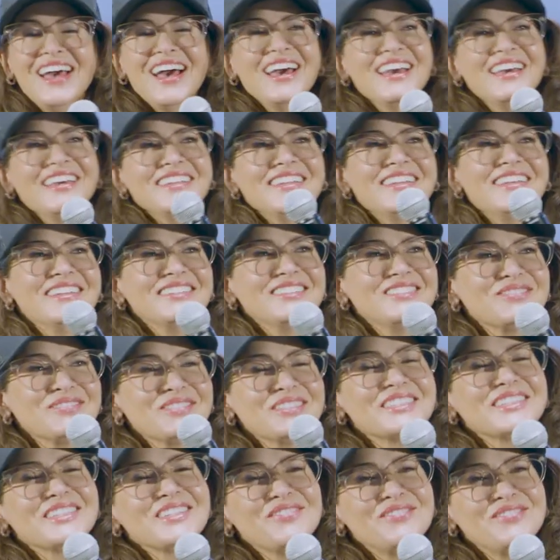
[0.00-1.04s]
And it's
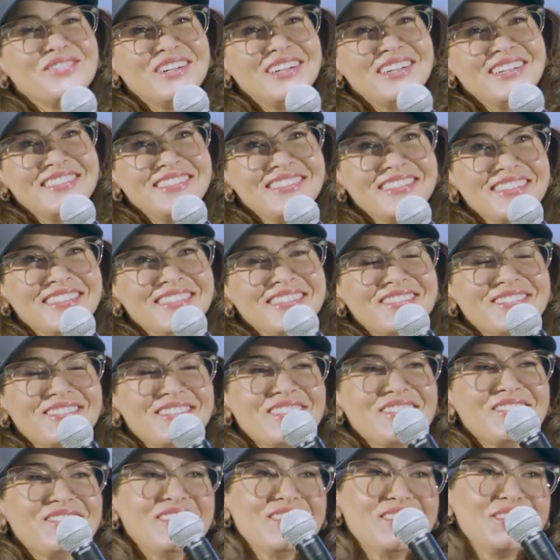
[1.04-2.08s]
really fun. It's
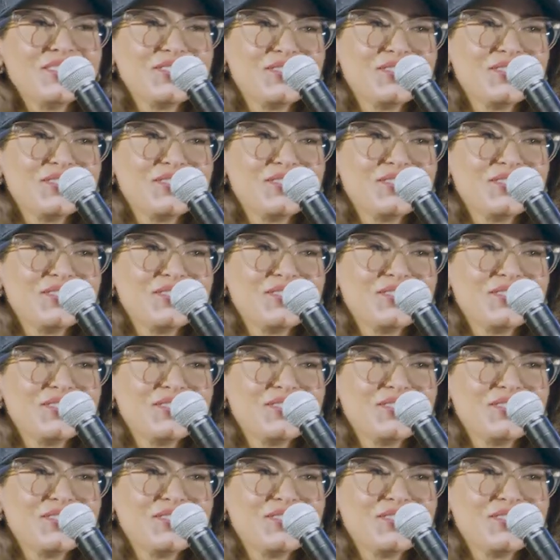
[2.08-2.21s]
really fun.